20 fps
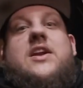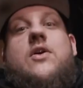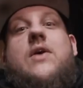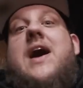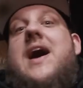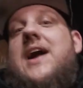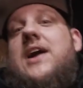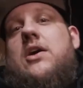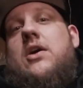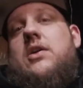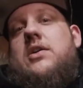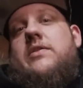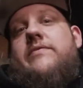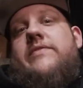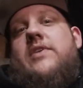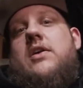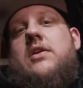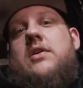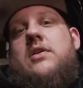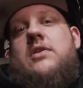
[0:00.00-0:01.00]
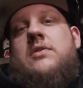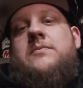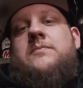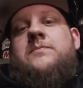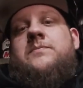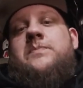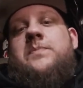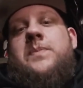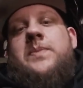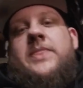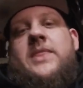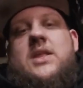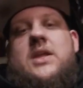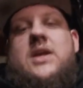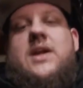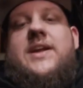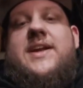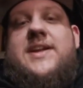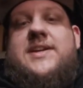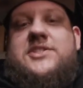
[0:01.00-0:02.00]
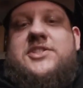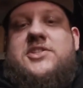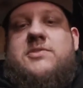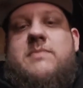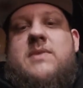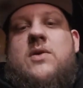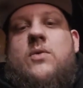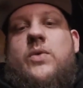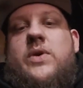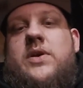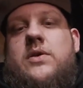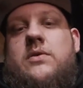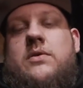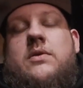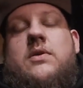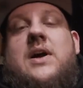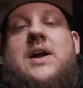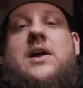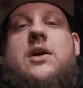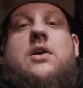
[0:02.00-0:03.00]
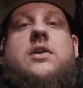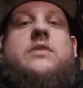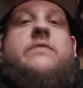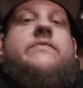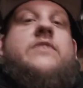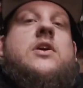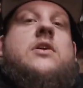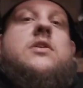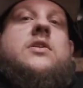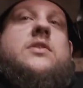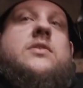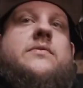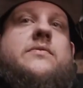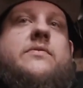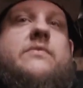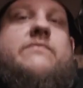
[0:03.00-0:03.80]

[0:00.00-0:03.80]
you know, I got converted against my will. I got converted